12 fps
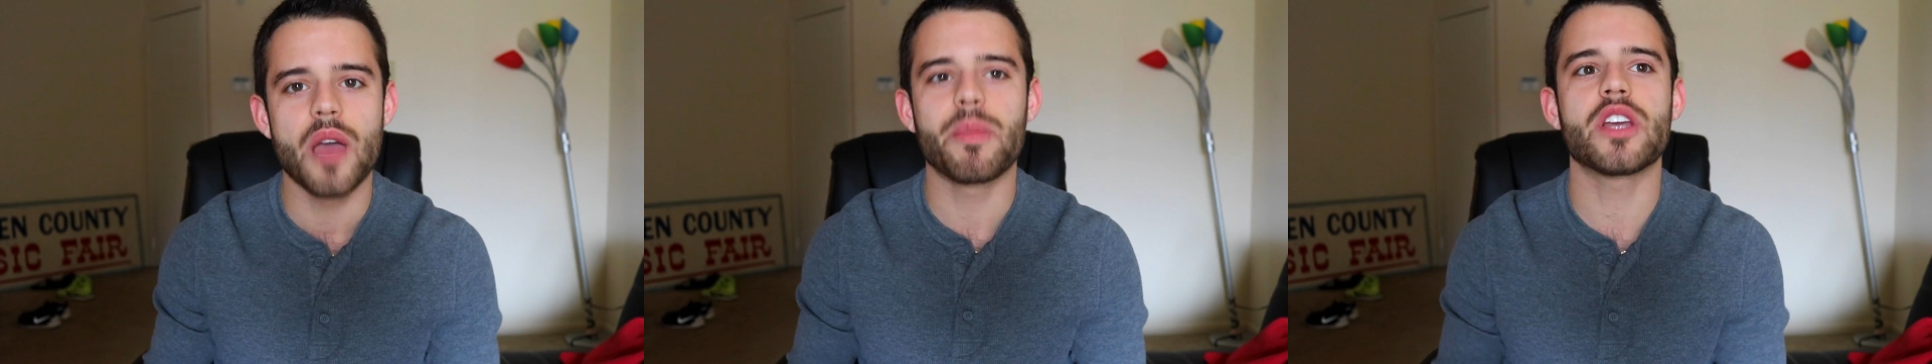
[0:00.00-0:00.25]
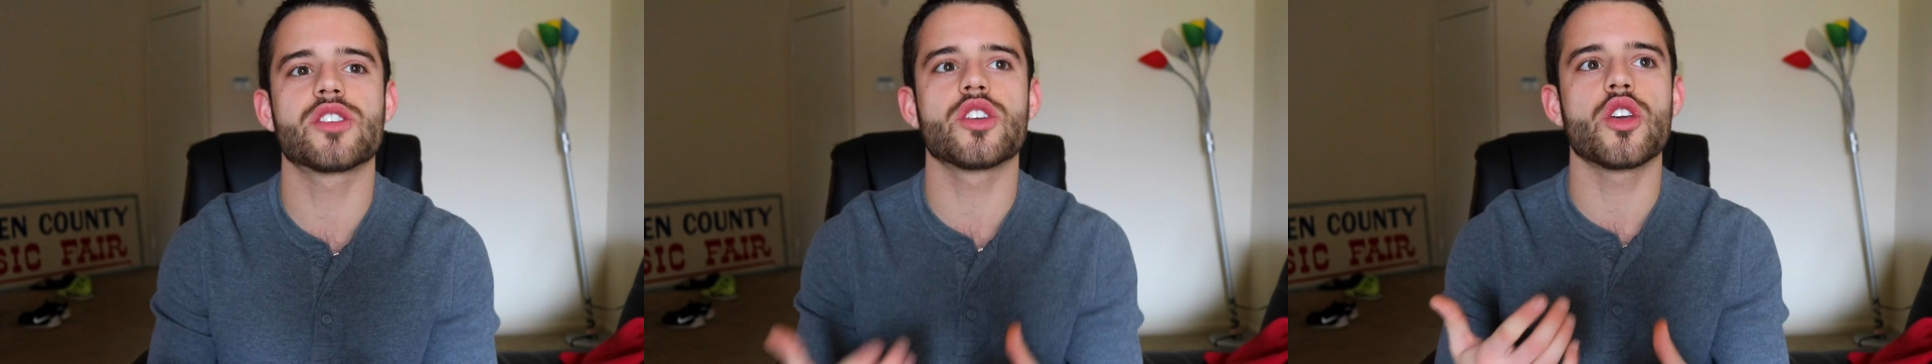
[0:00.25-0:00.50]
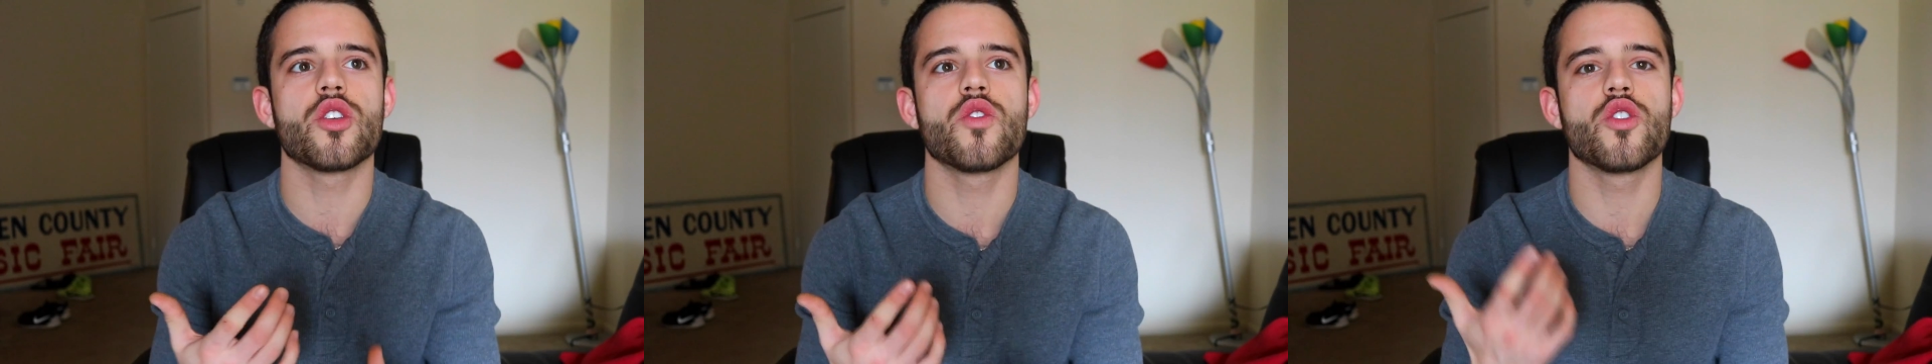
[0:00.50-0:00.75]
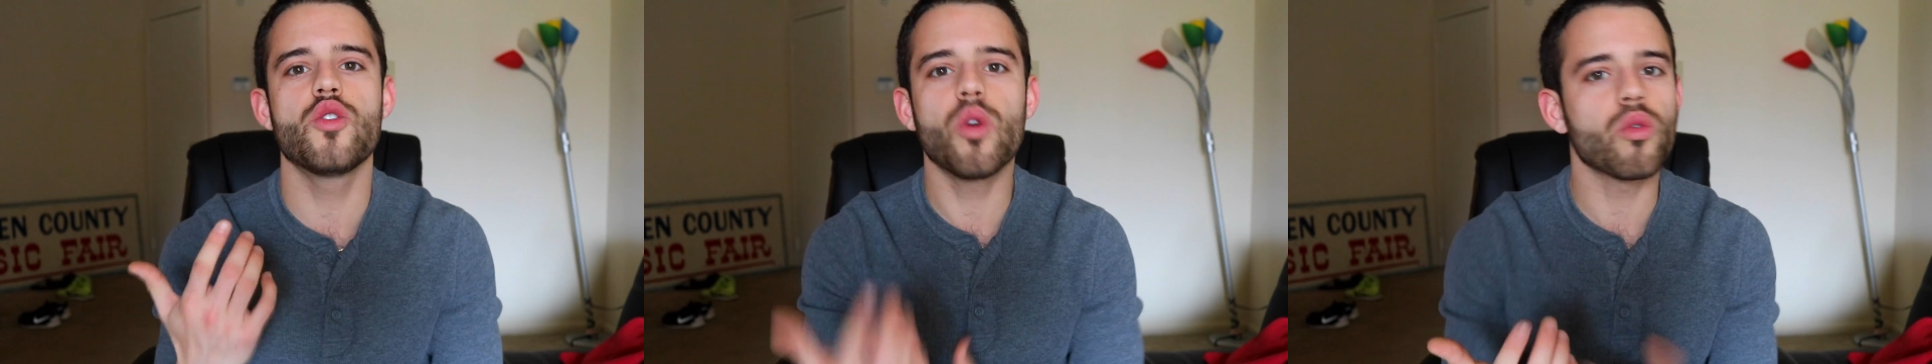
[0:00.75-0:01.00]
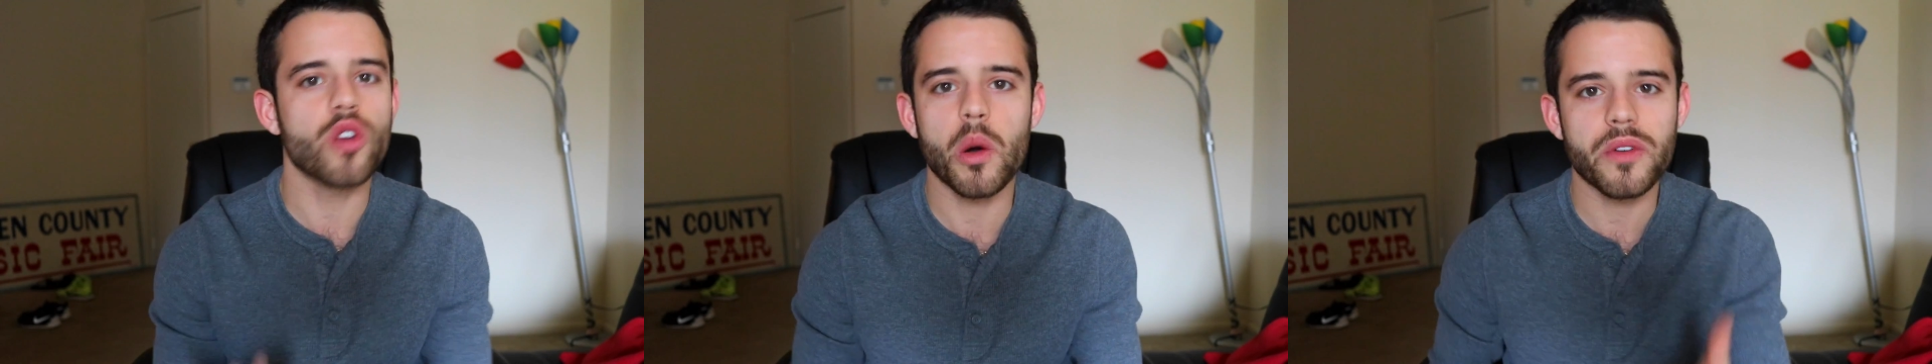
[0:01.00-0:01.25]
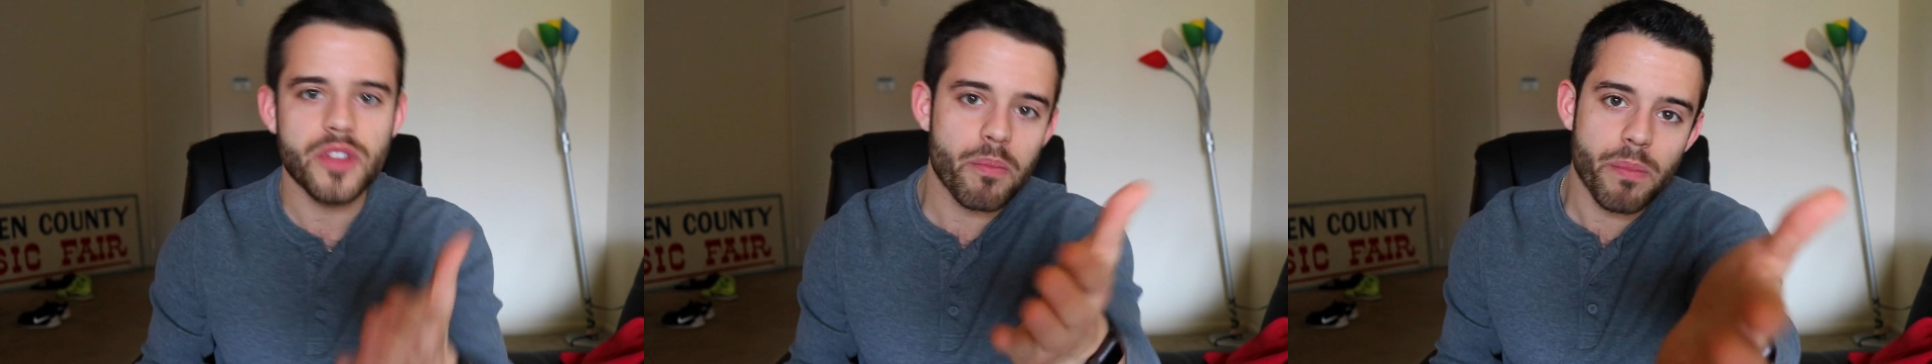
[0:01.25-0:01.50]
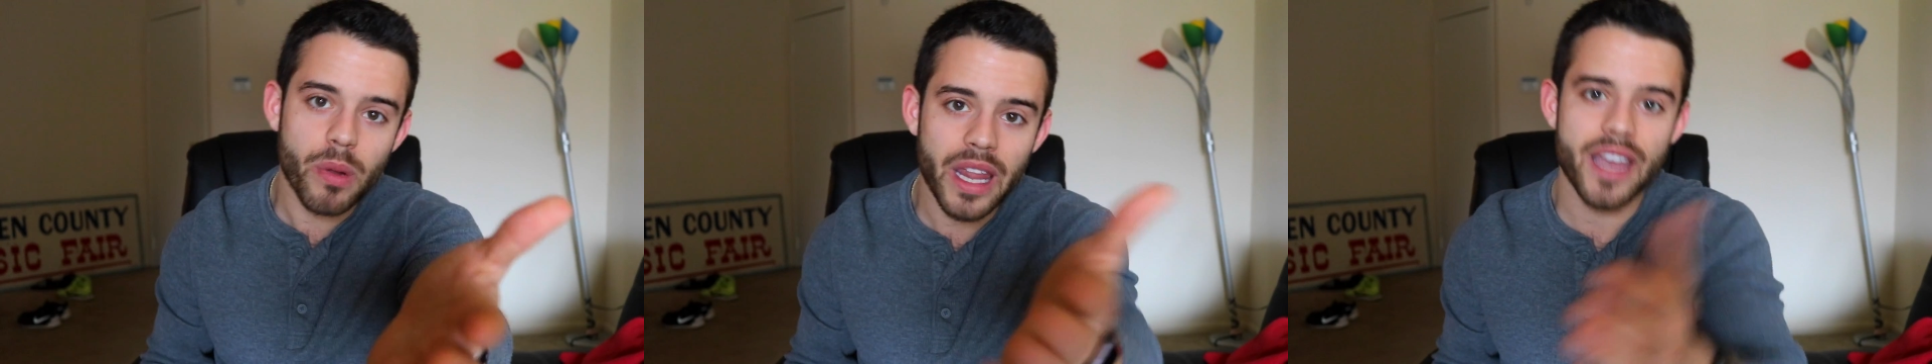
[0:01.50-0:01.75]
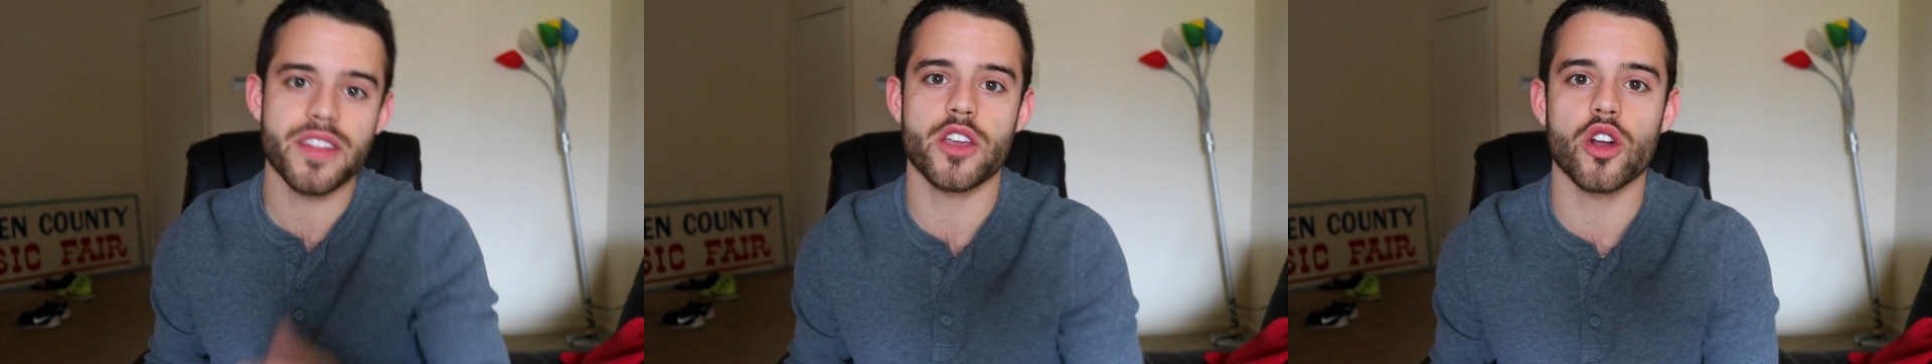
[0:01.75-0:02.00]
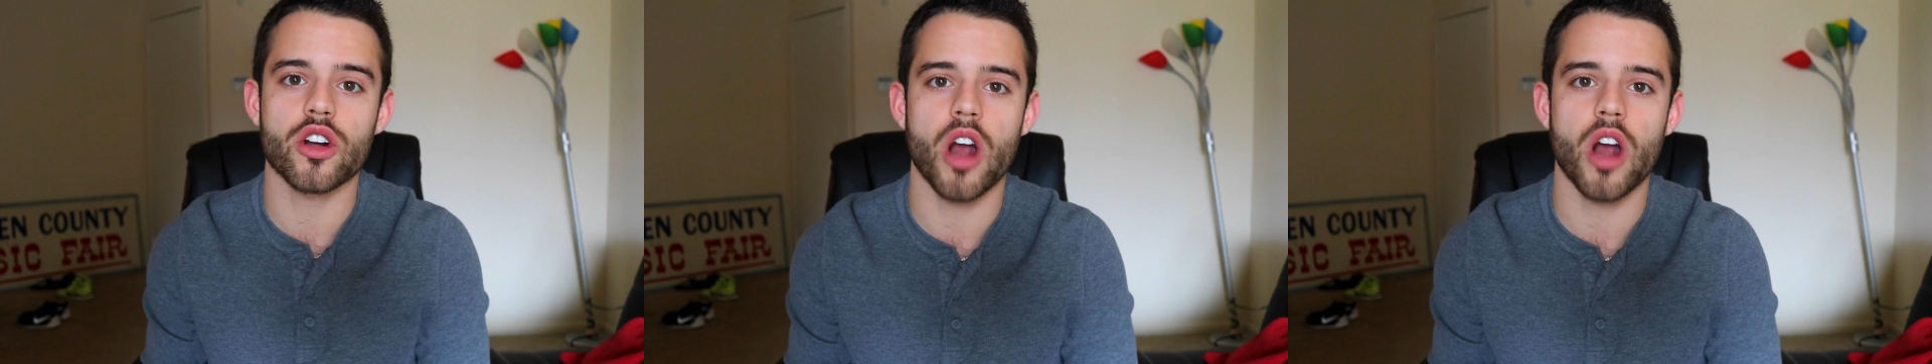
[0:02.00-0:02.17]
because you don't know if the plan that you're